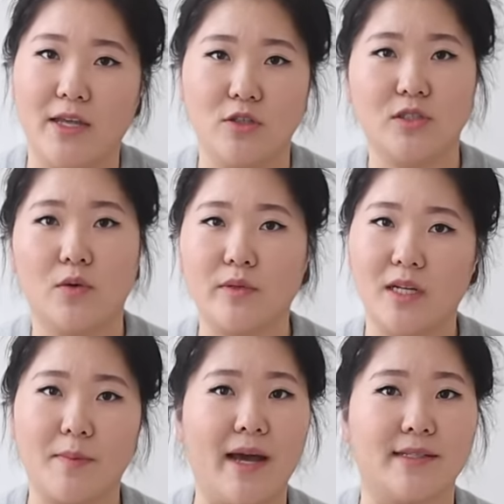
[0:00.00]
You don't need
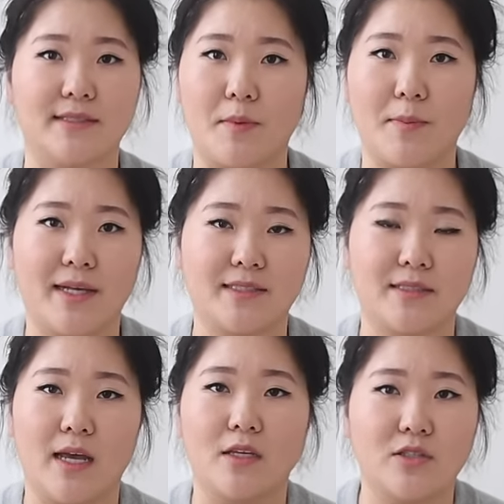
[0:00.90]
to buy a separate
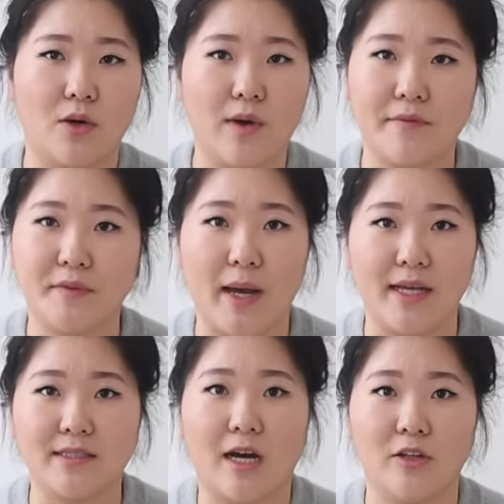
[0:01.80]
bassinet. You don't have to buy
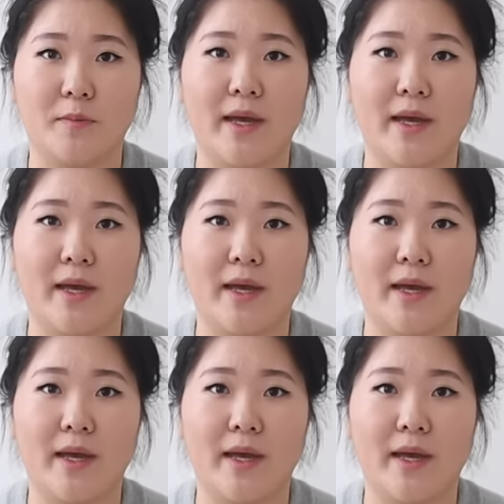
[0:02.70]
a toddler